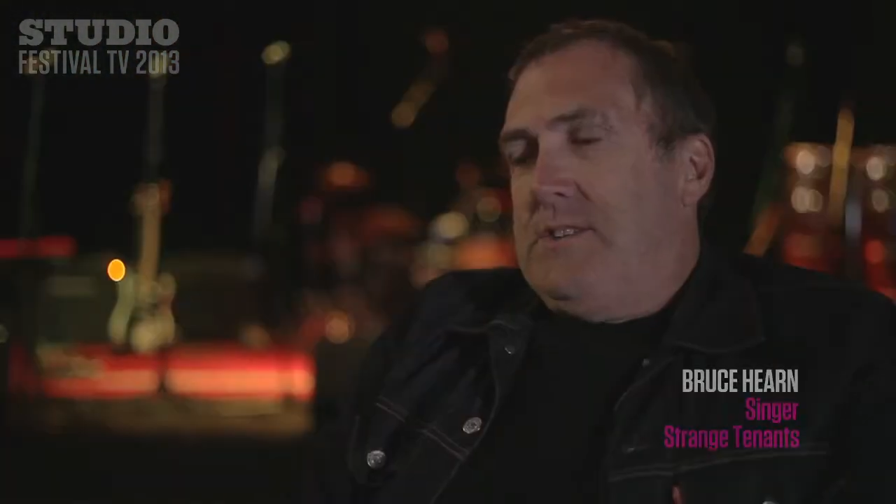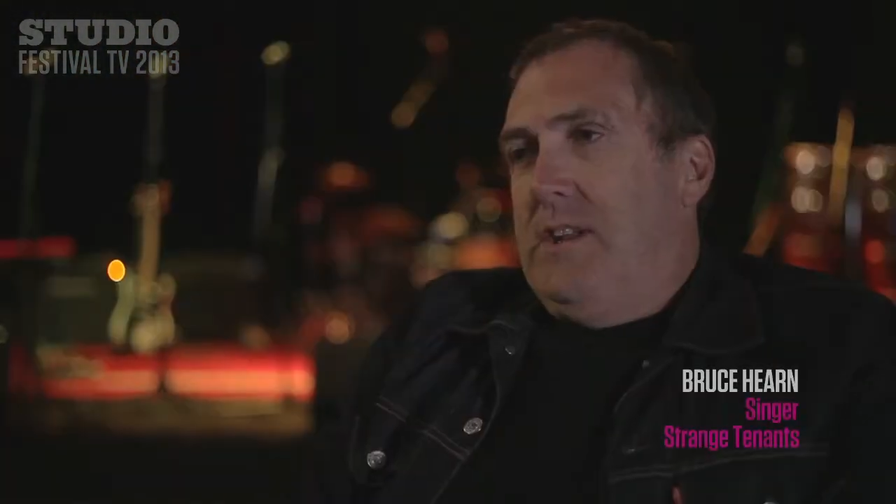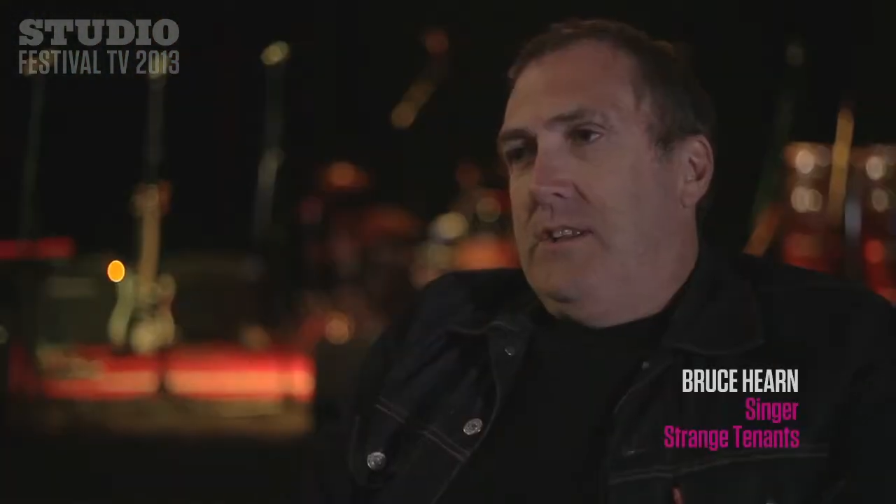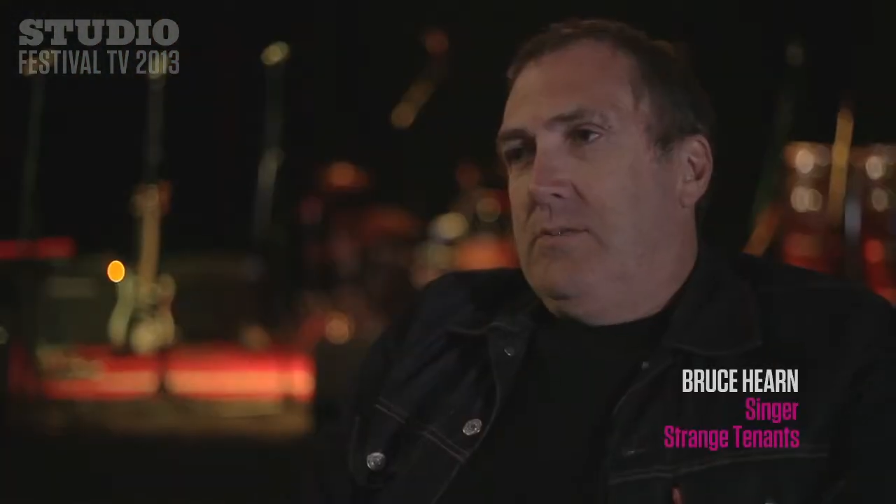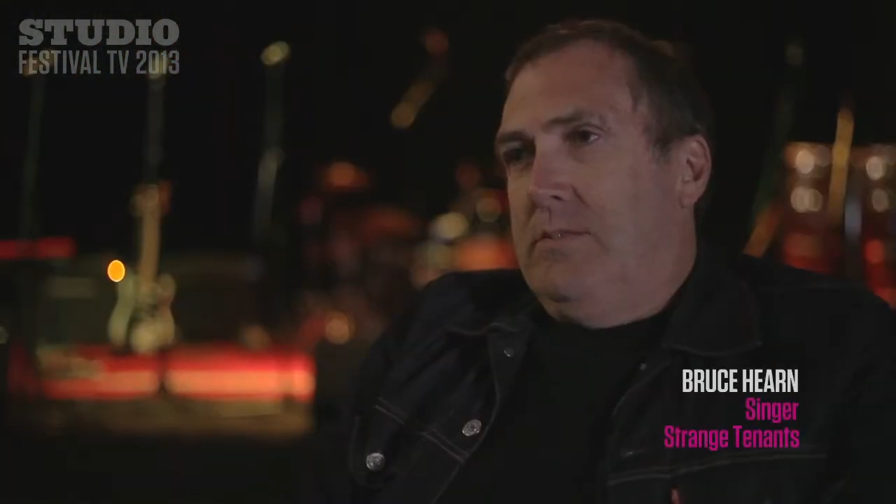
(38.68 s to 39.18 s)

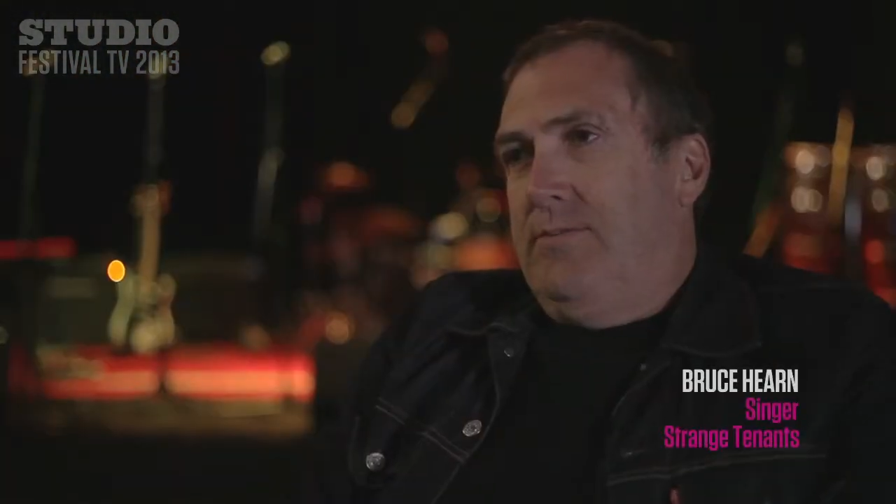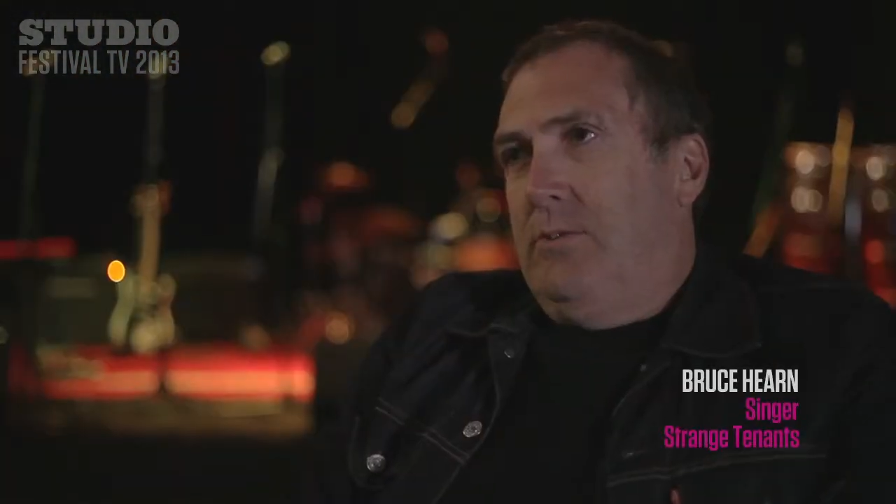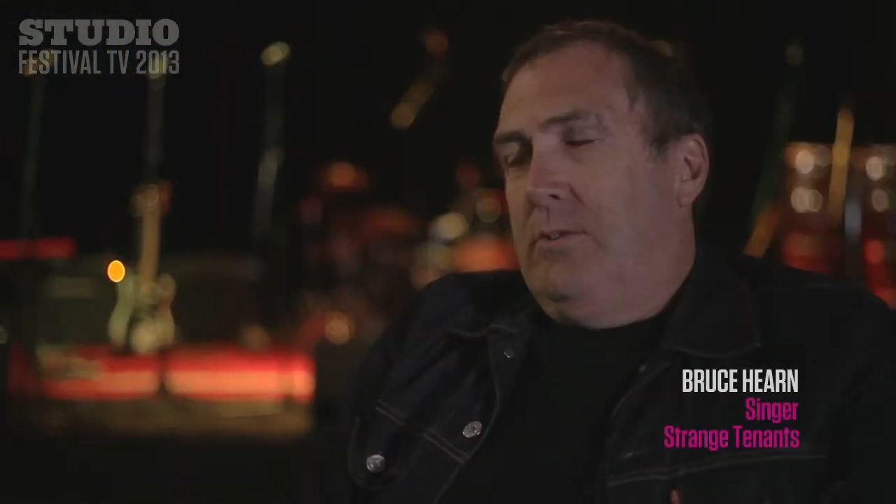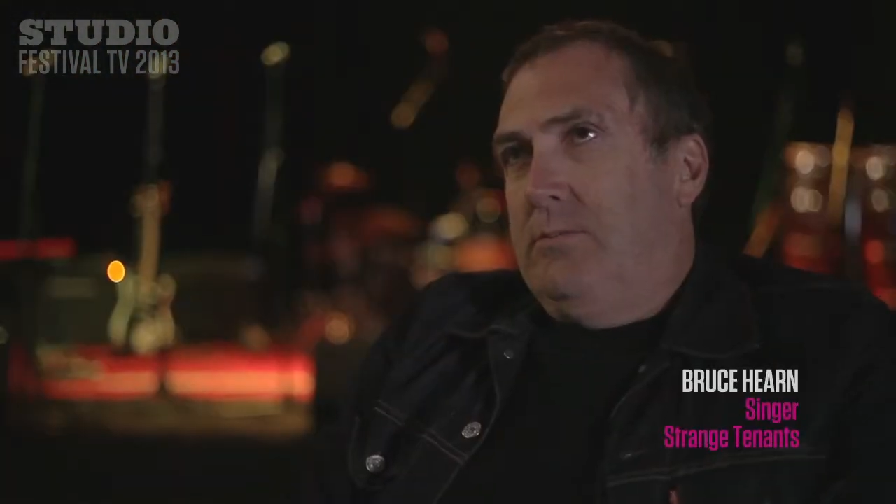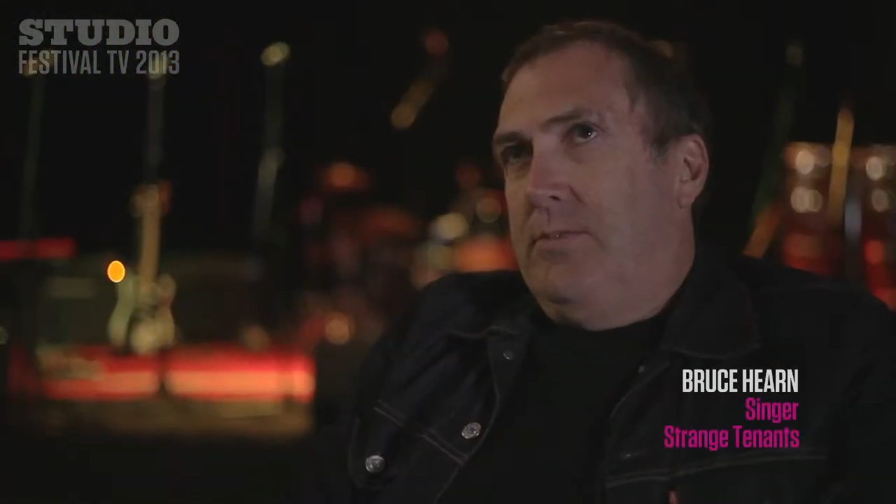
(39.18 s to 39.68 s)
Tenants was
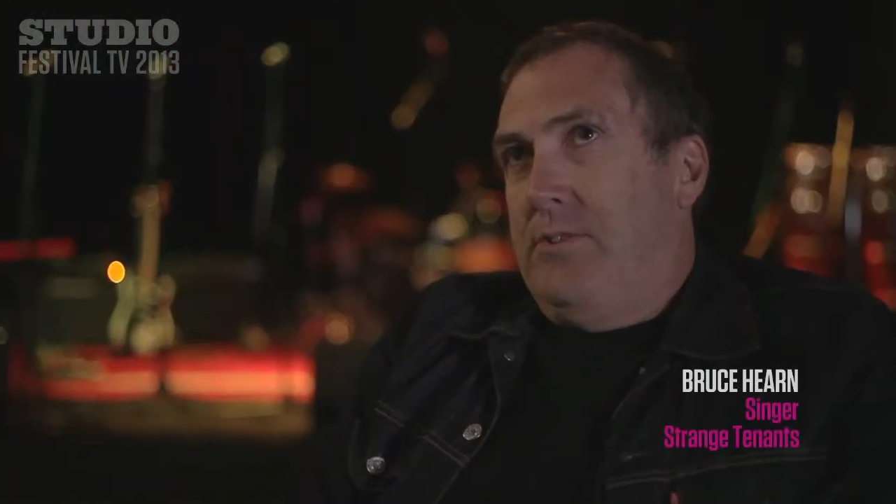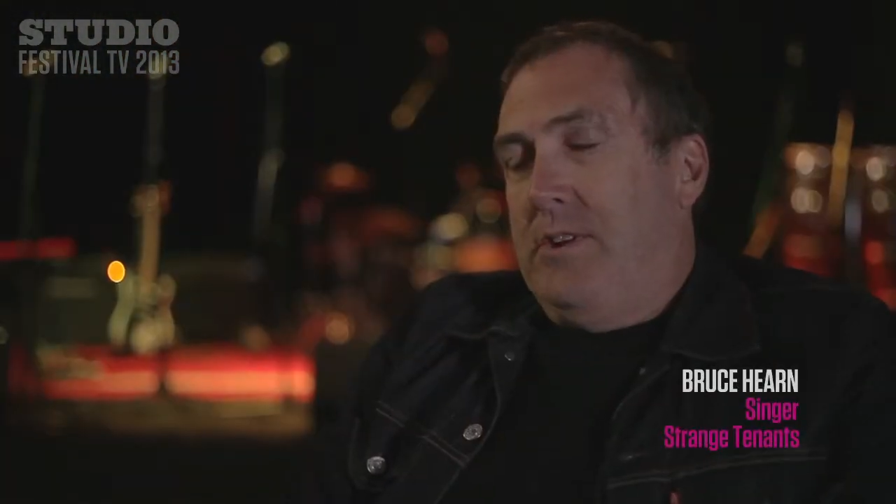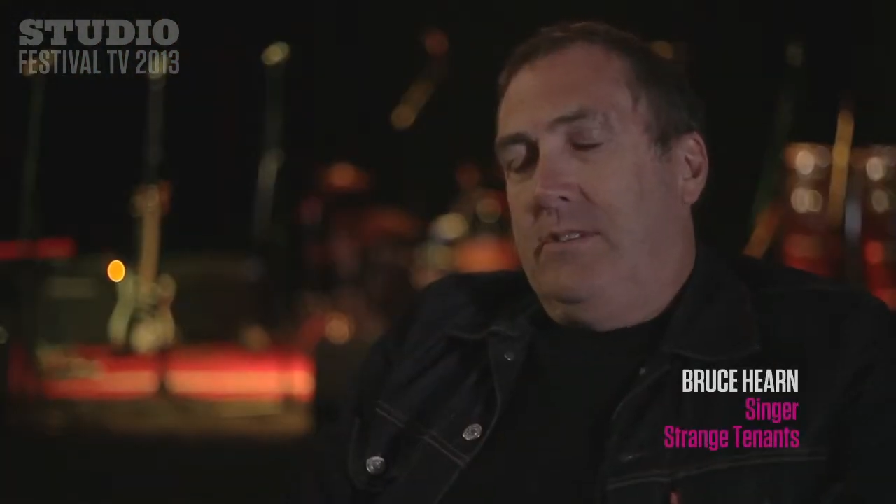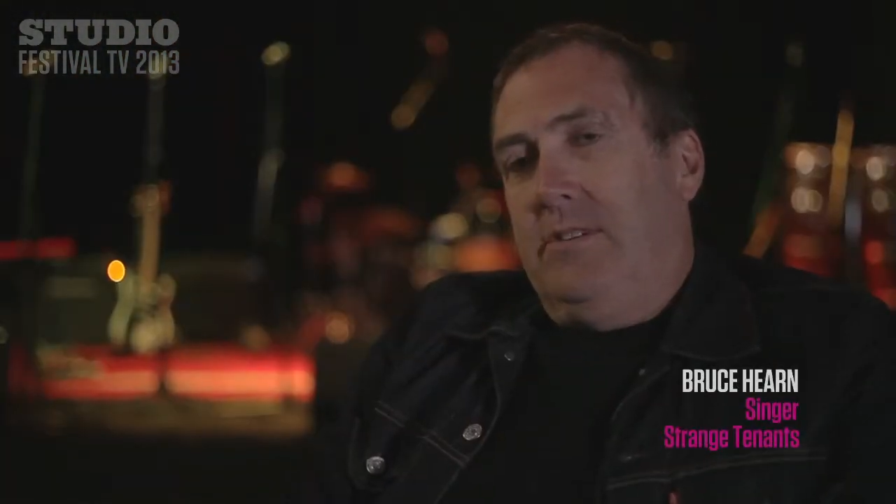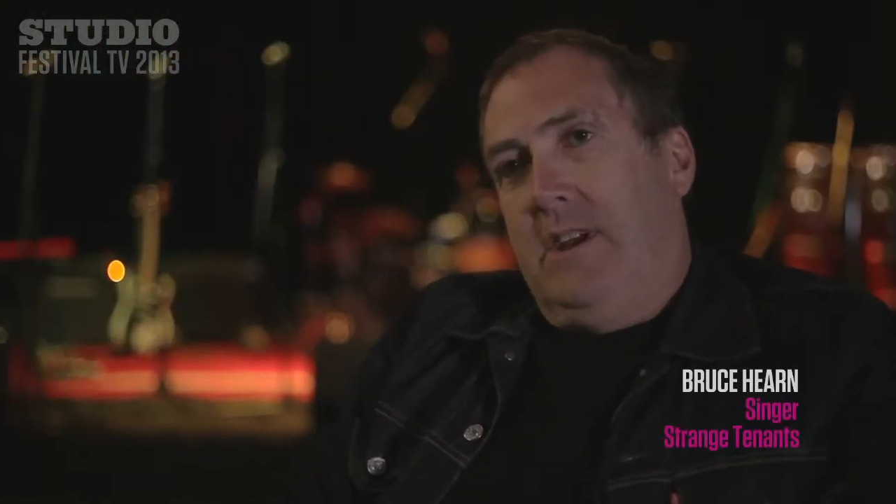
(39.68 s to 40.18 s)
formed
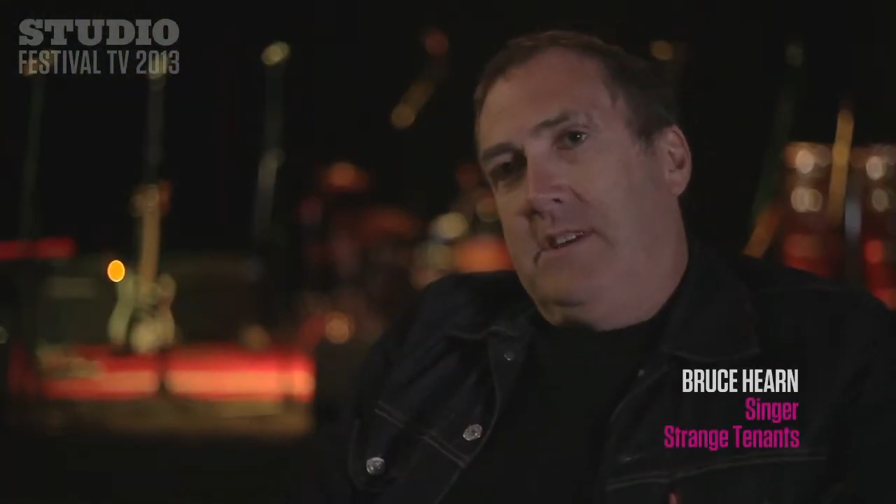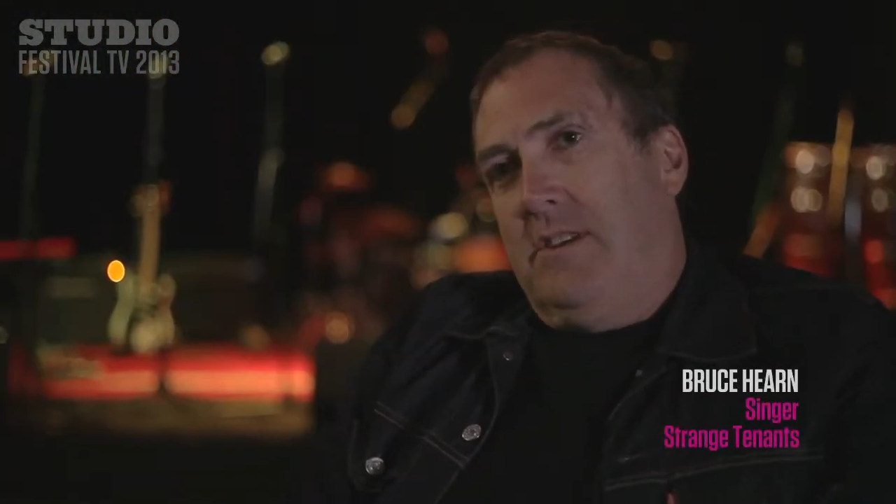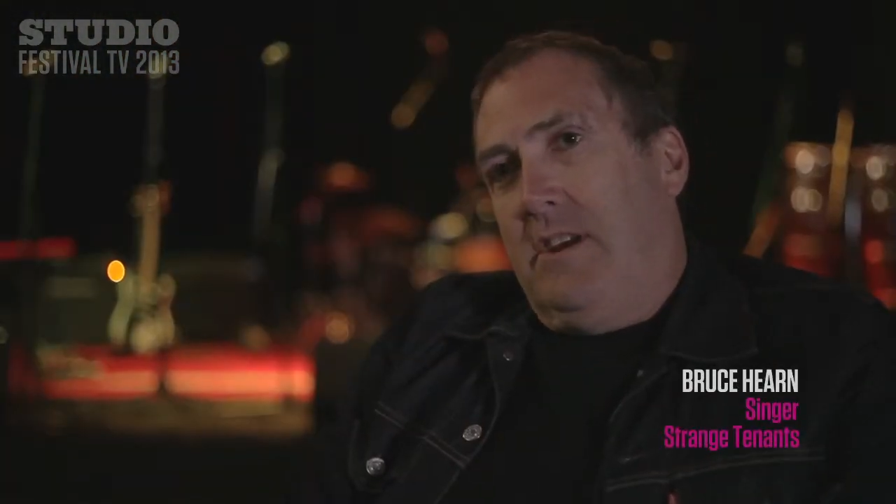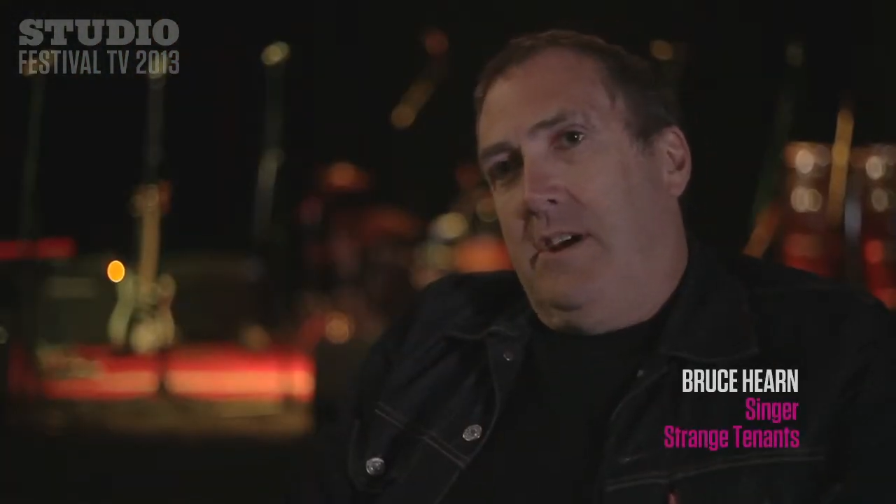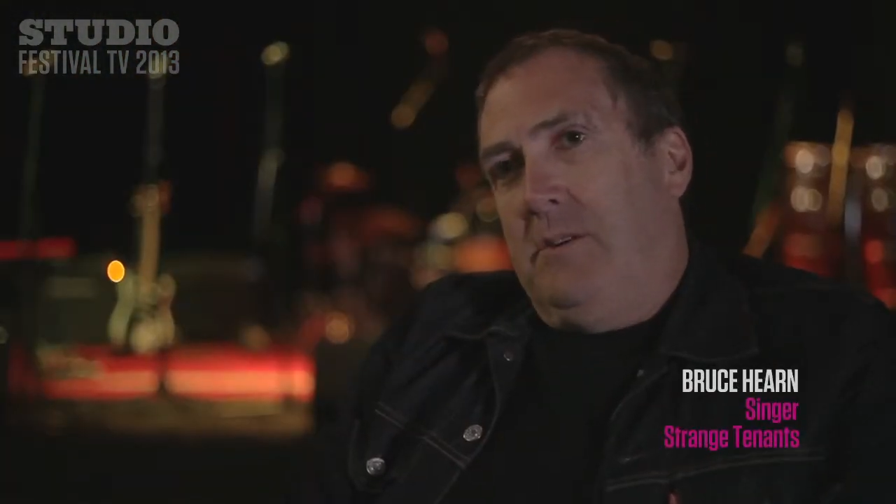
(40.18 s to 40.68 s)
32 years
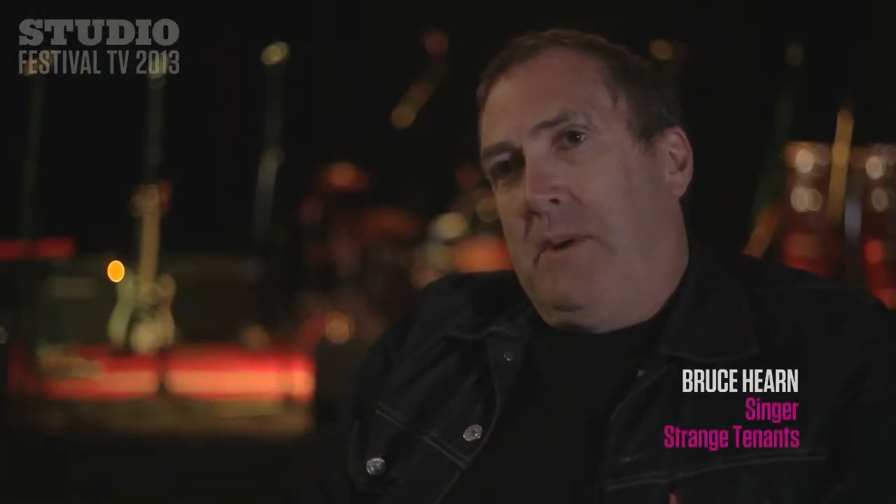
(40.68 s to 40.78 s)
ago,